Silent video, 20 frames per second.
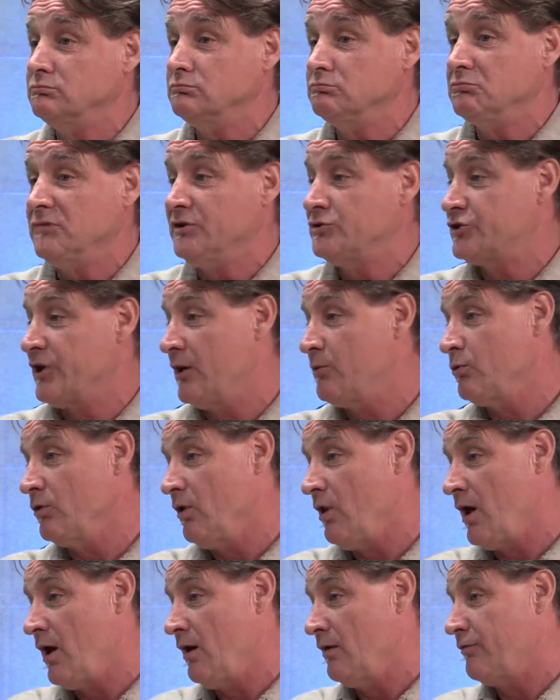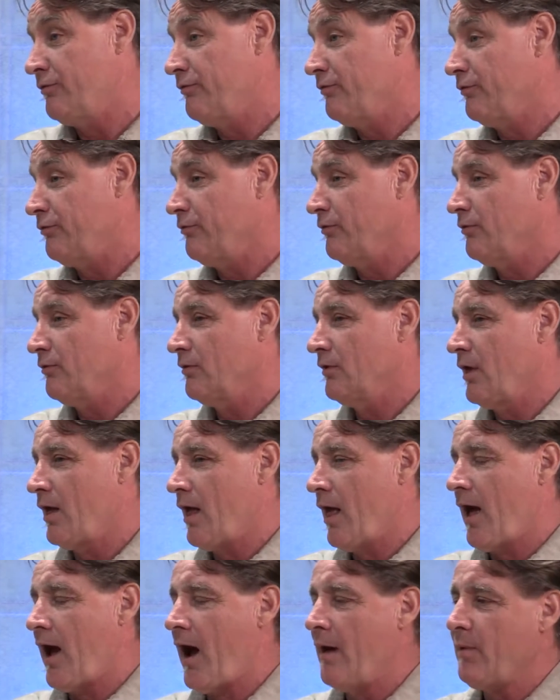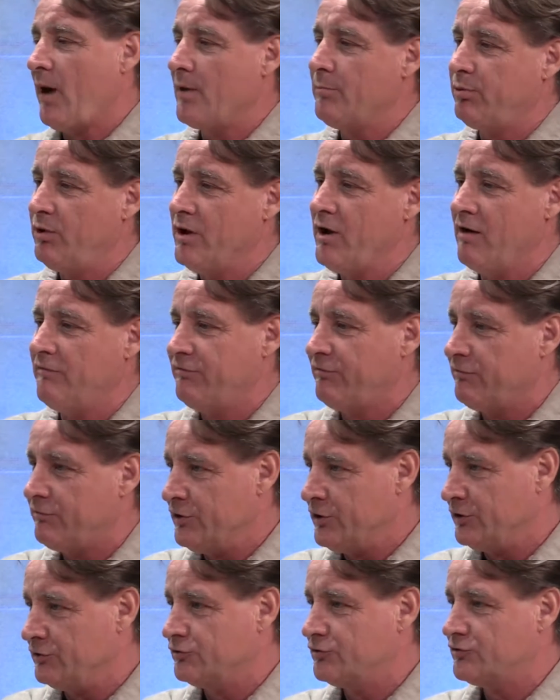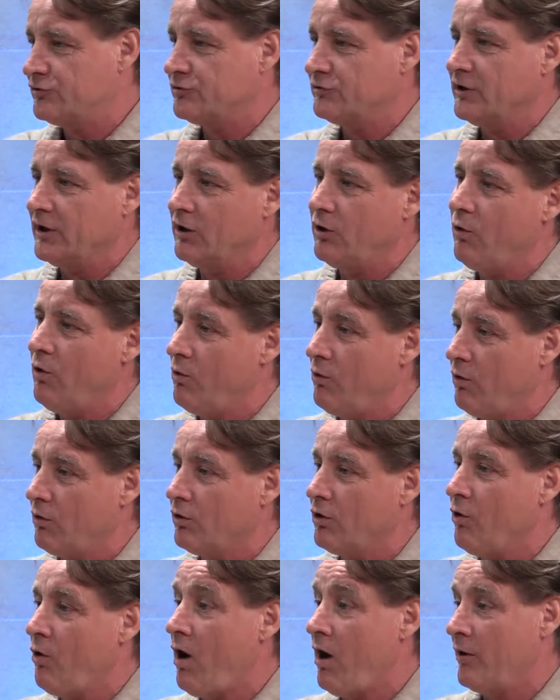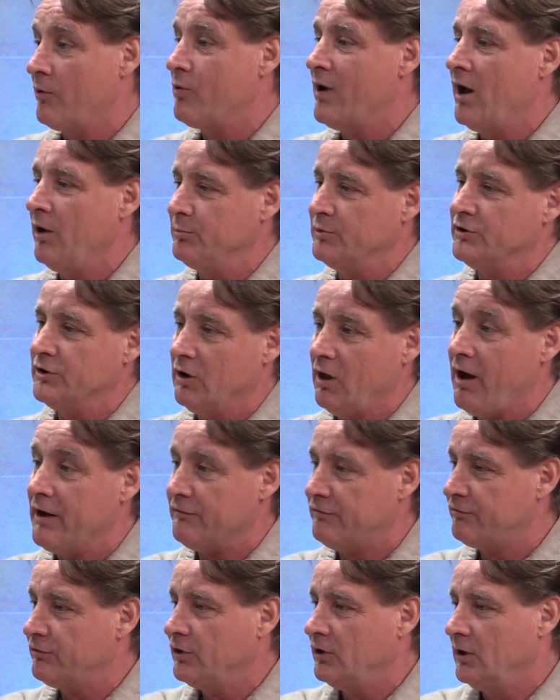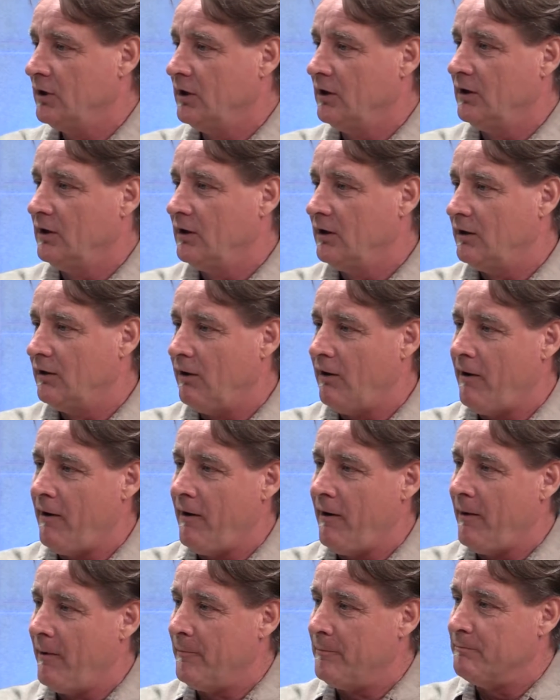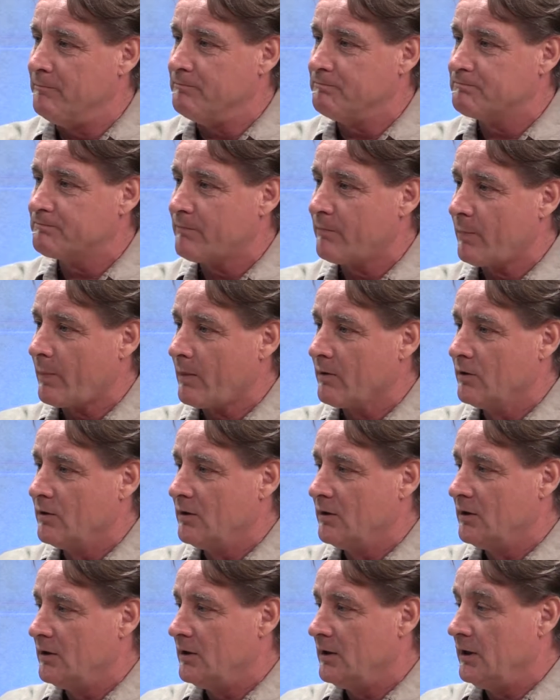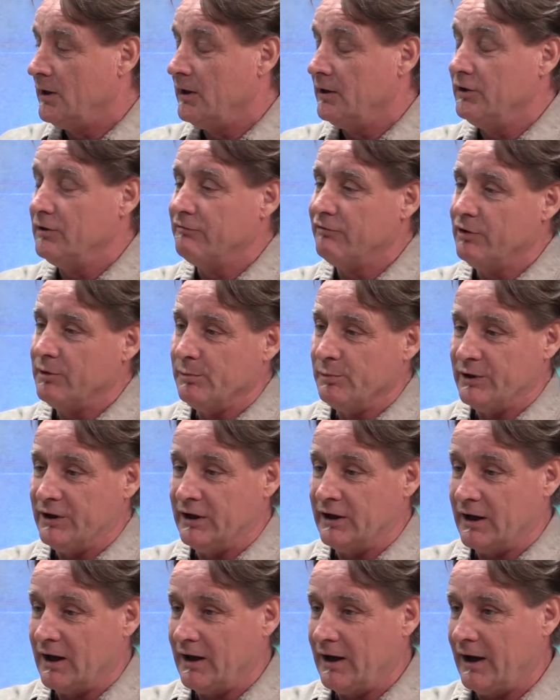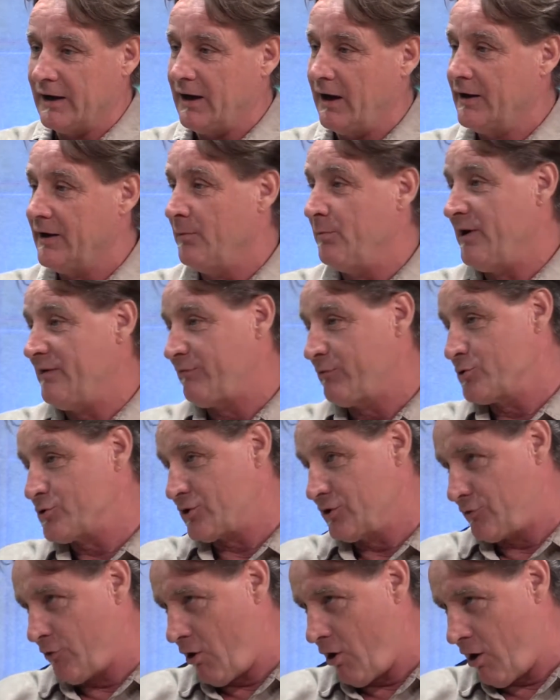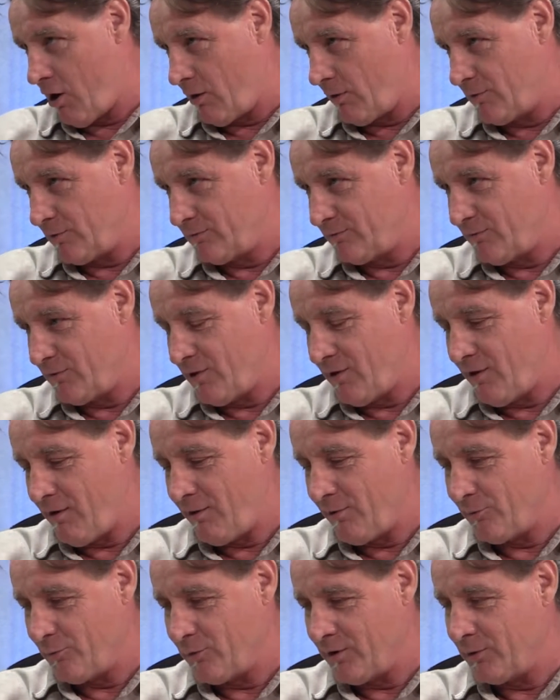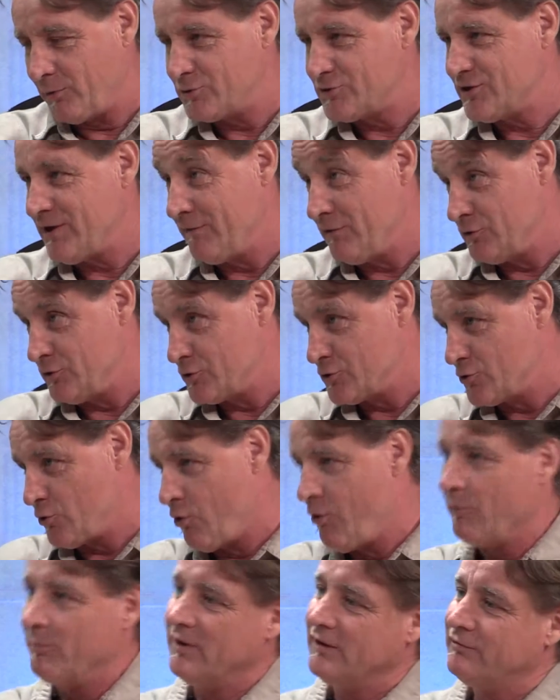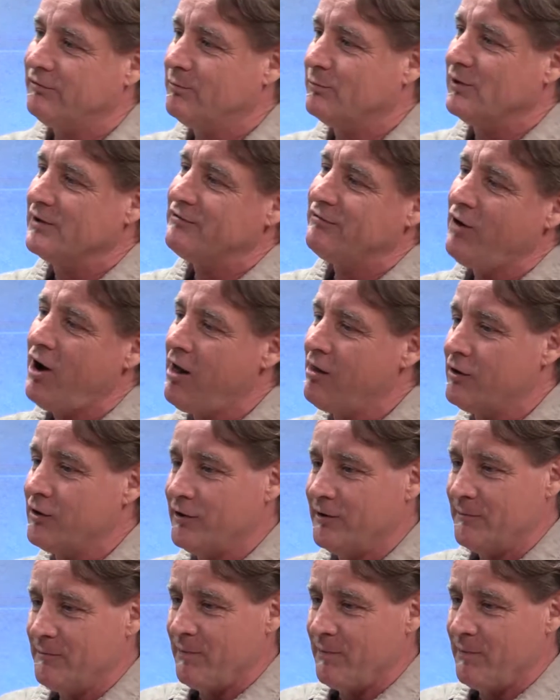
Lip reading: in general, I play off things that go on around me in life. In the very beginning, I got my first guitar when I was 7 years old. My father,